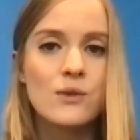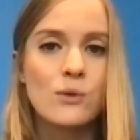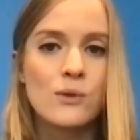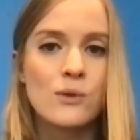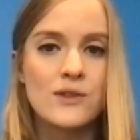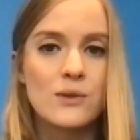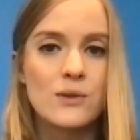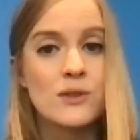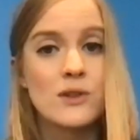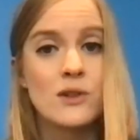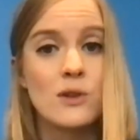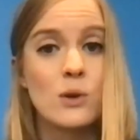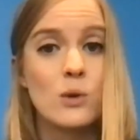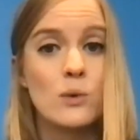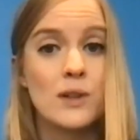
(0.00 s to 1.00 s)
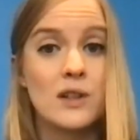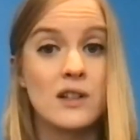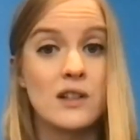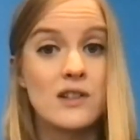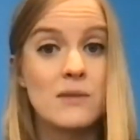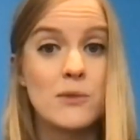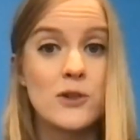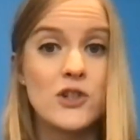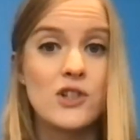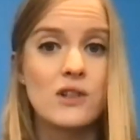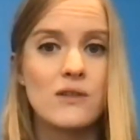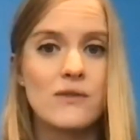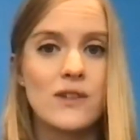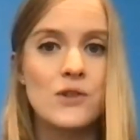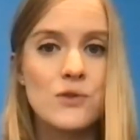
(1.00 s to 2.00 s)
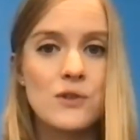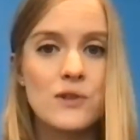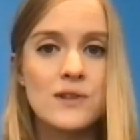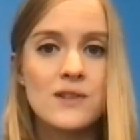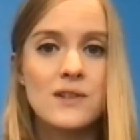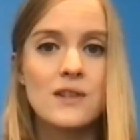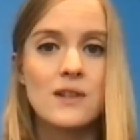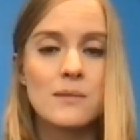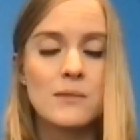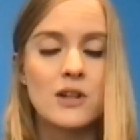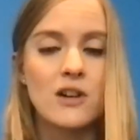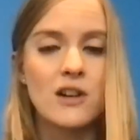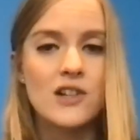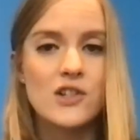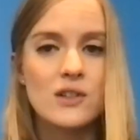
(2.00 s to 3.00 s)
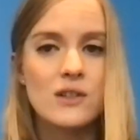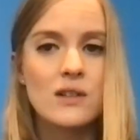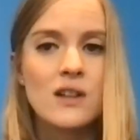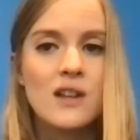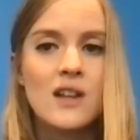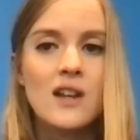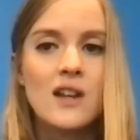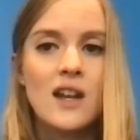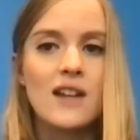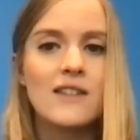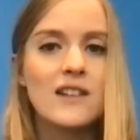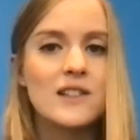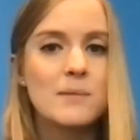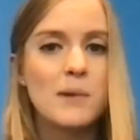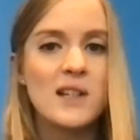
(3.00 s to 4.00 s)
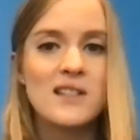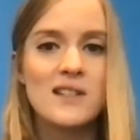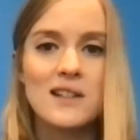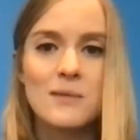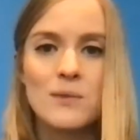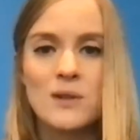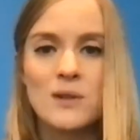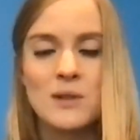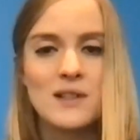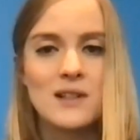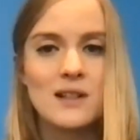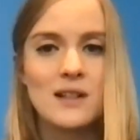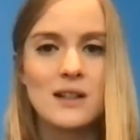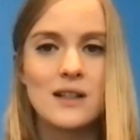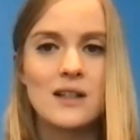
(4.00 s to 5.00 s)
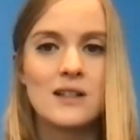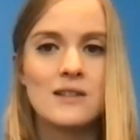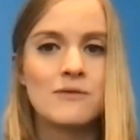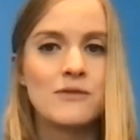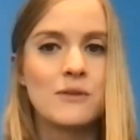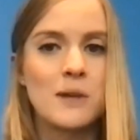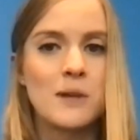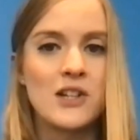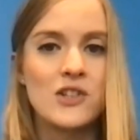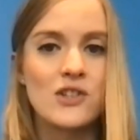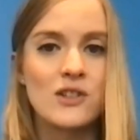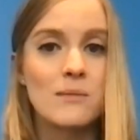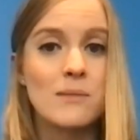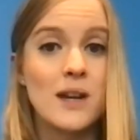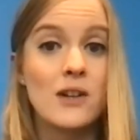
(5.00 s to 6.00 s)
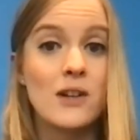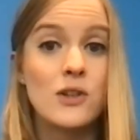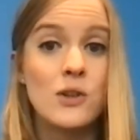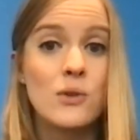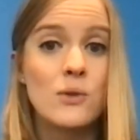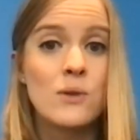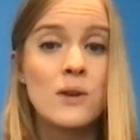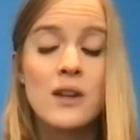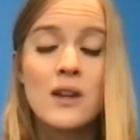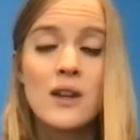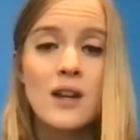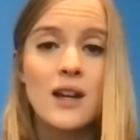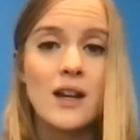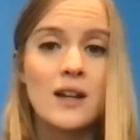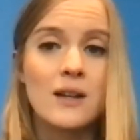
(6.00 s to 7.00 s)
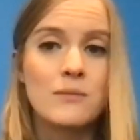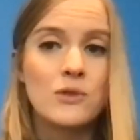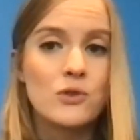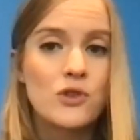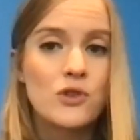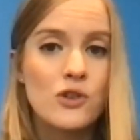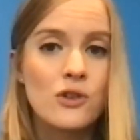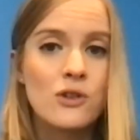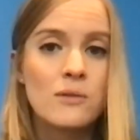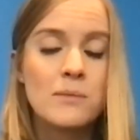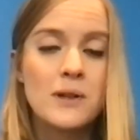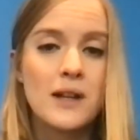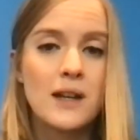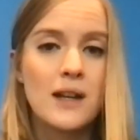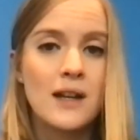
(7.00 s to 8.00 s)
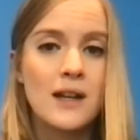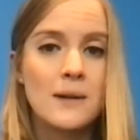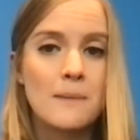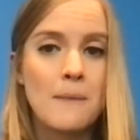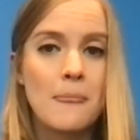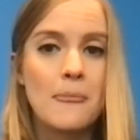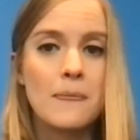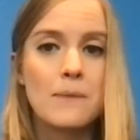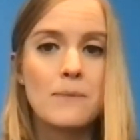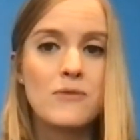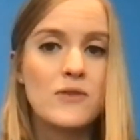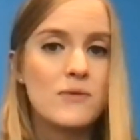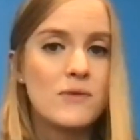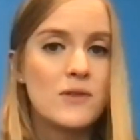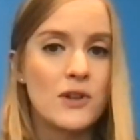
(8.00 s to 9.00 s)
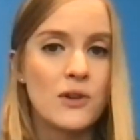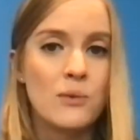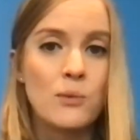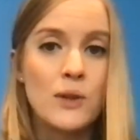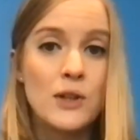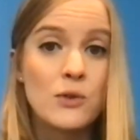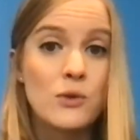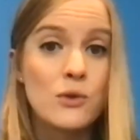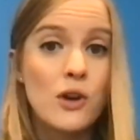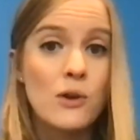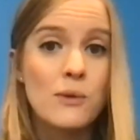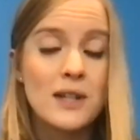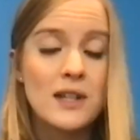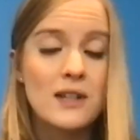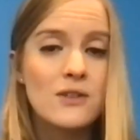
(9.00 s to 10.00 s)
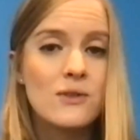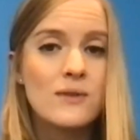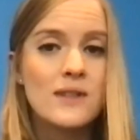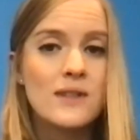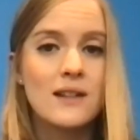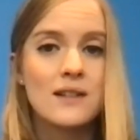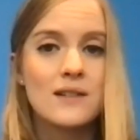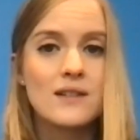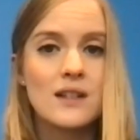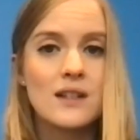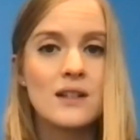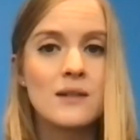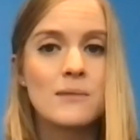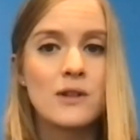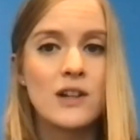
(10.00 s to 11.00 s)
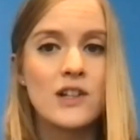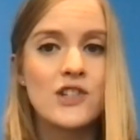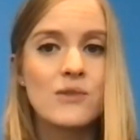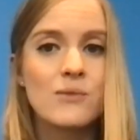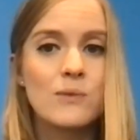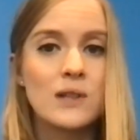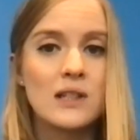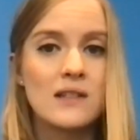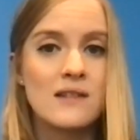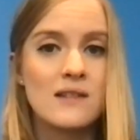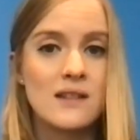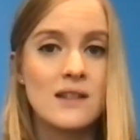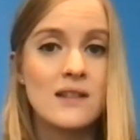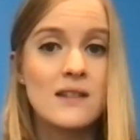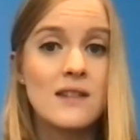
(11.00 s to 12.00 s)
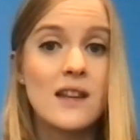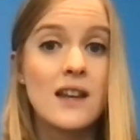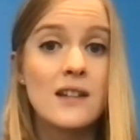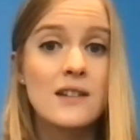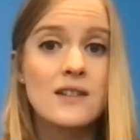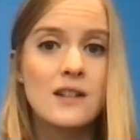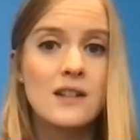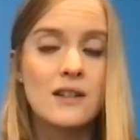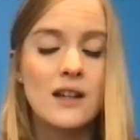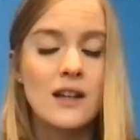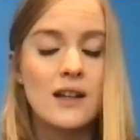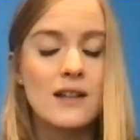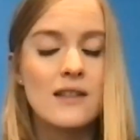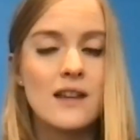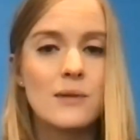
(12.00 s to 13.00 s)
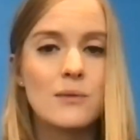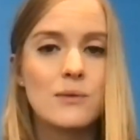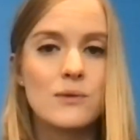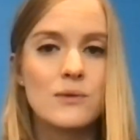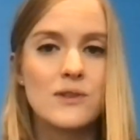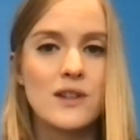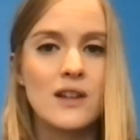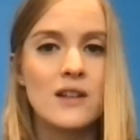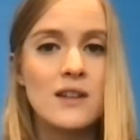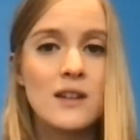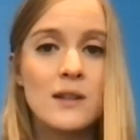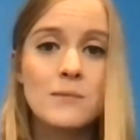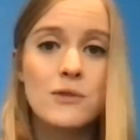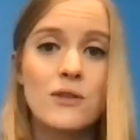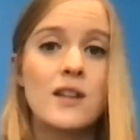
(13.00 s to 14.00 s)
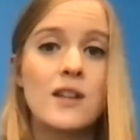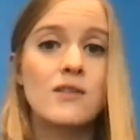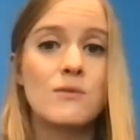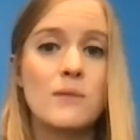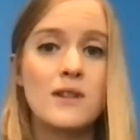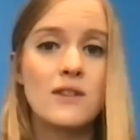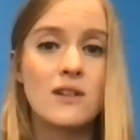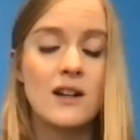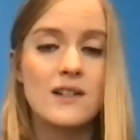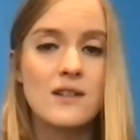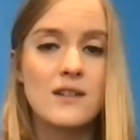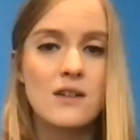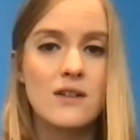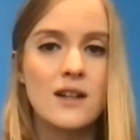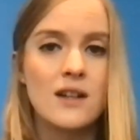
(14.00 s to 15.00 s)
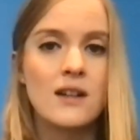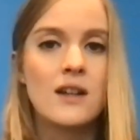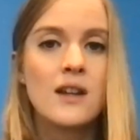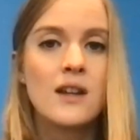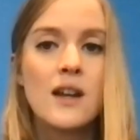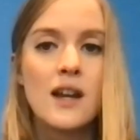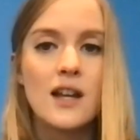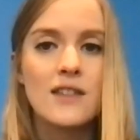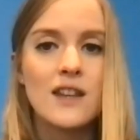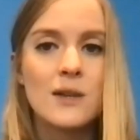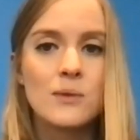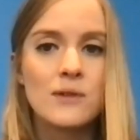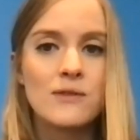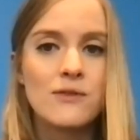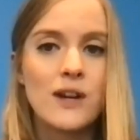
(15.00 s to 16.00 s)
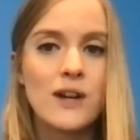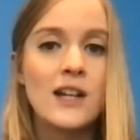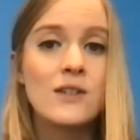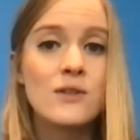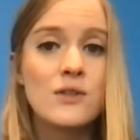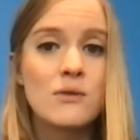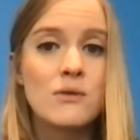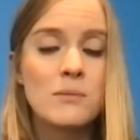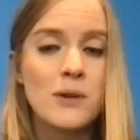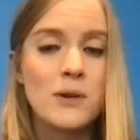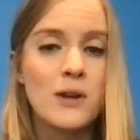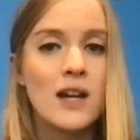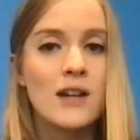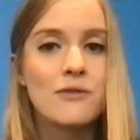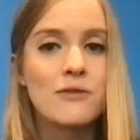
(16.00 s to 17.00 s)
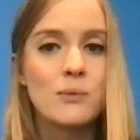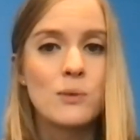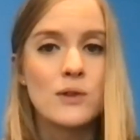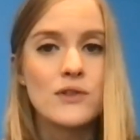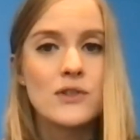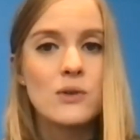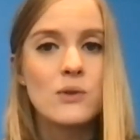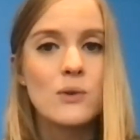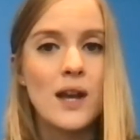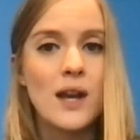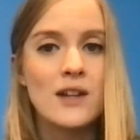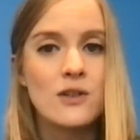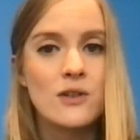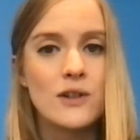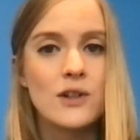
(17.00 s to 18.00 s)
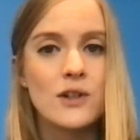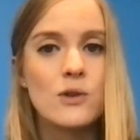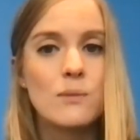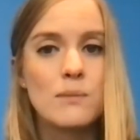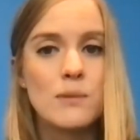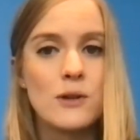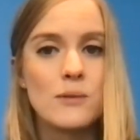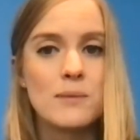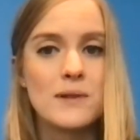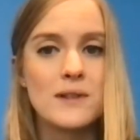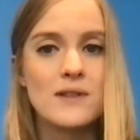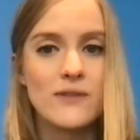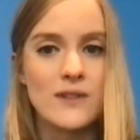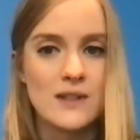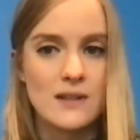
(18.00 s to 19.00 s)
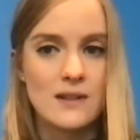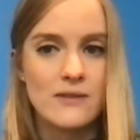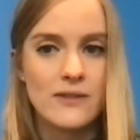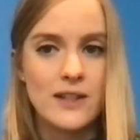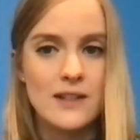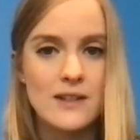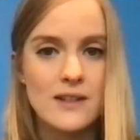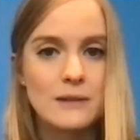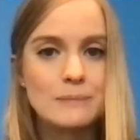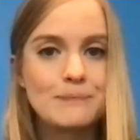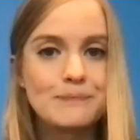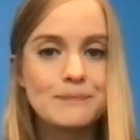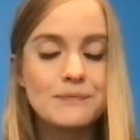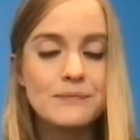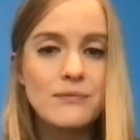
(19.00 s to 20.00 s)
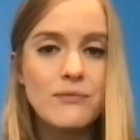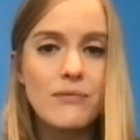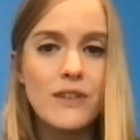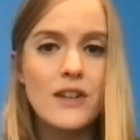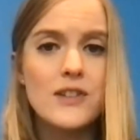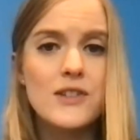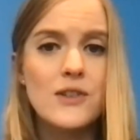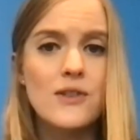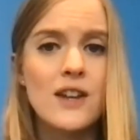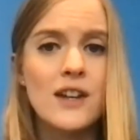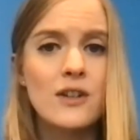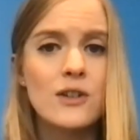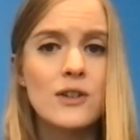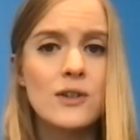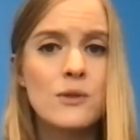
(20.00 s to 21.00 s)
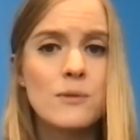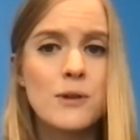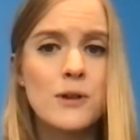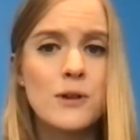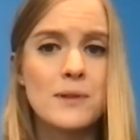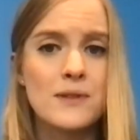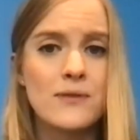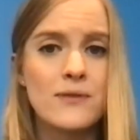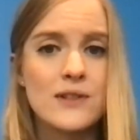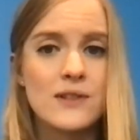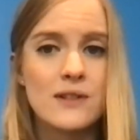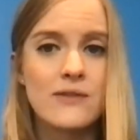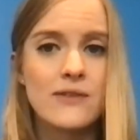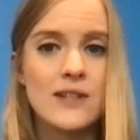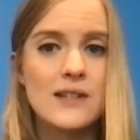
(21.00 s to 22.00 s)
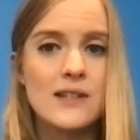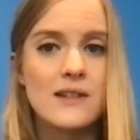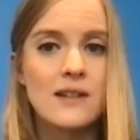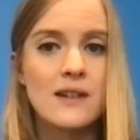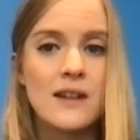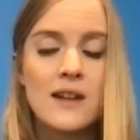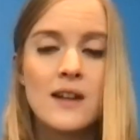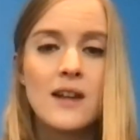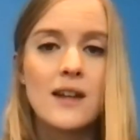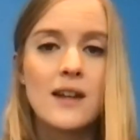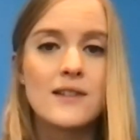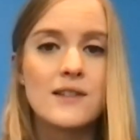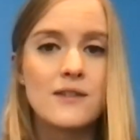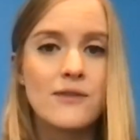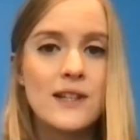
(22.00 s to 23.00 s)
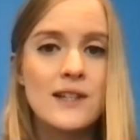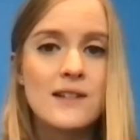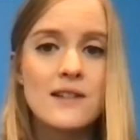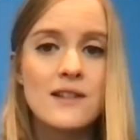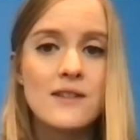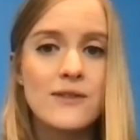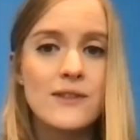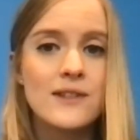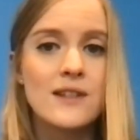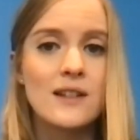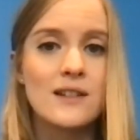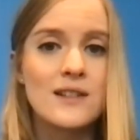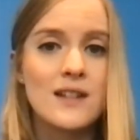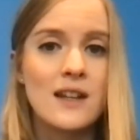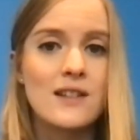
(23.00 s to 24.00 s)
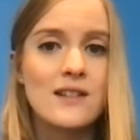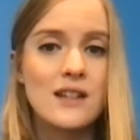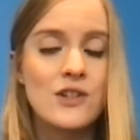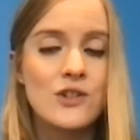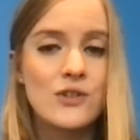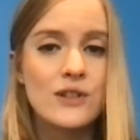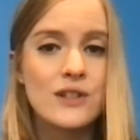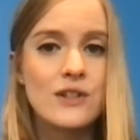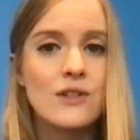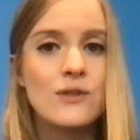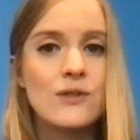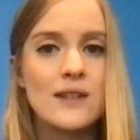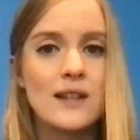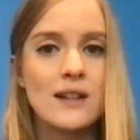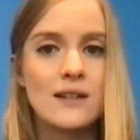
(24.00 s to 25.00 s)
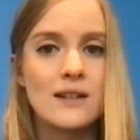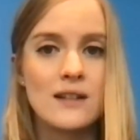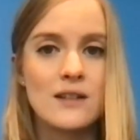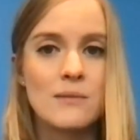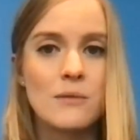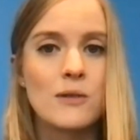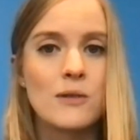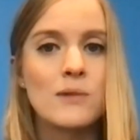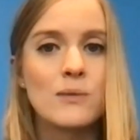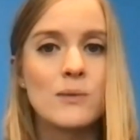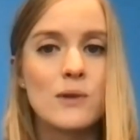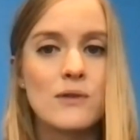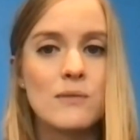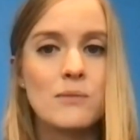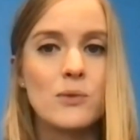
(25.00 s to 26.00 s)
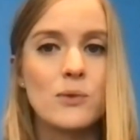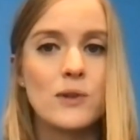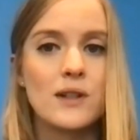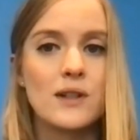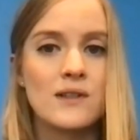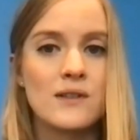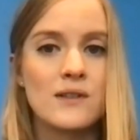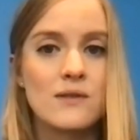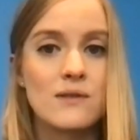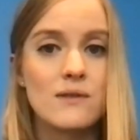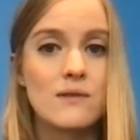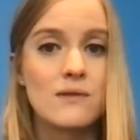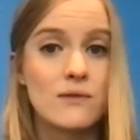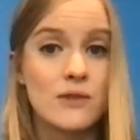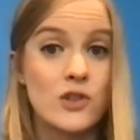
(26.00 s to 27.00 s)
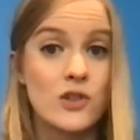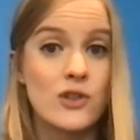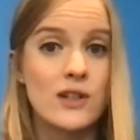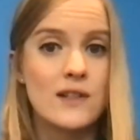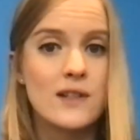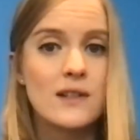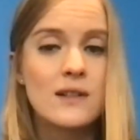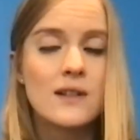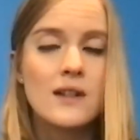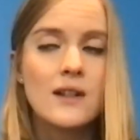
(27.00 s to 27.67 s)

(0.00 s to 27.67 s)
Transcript: or it's also called an expression of interest to immigration. And that's basically where we declare information about you, your job, you know, where you're going in New Zealand, and immigration will assess that, and they will say, yep, great, you meet the criteria, and they will invite you to apply for what's called a critical purpose visitor visa. So that critical purpose visitor visa is the visa that facilitates entry to New Zealand at the moment while the border is restricted.